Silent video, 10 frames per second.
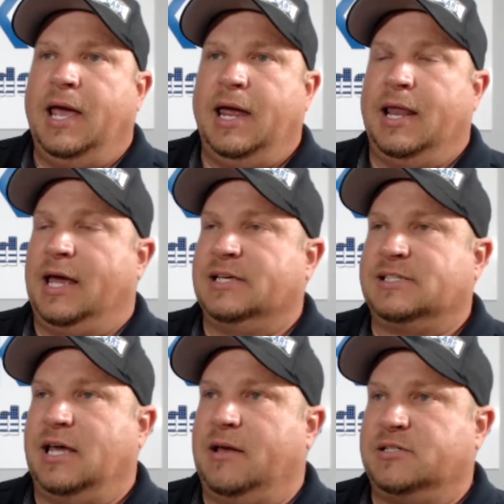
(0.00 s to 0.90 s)
And like I
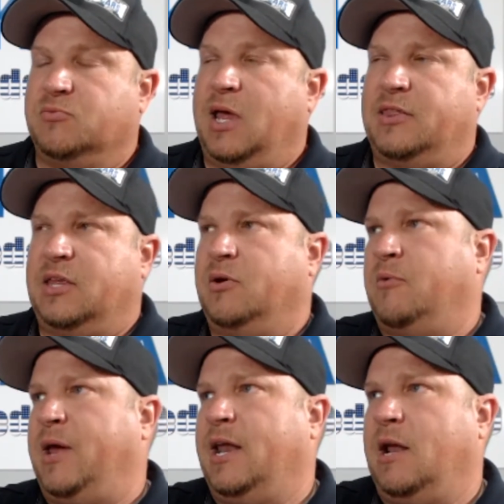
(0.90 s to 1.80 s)
said, I think
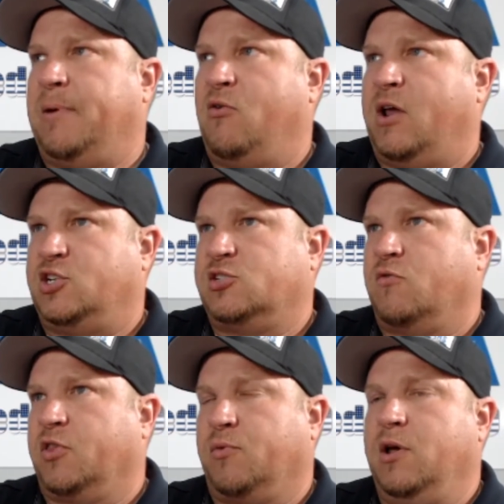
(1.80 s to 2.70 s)
we ended up at just
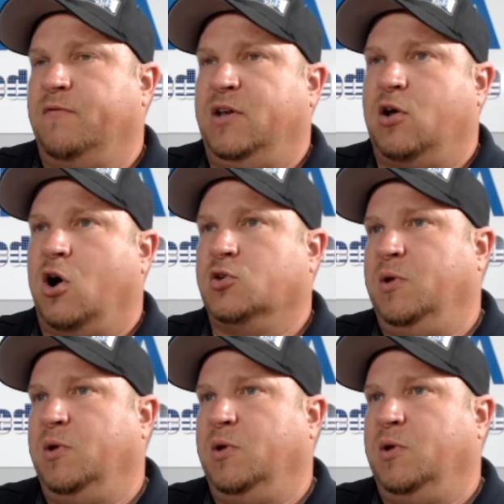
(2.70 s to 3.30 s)
over 350 cars.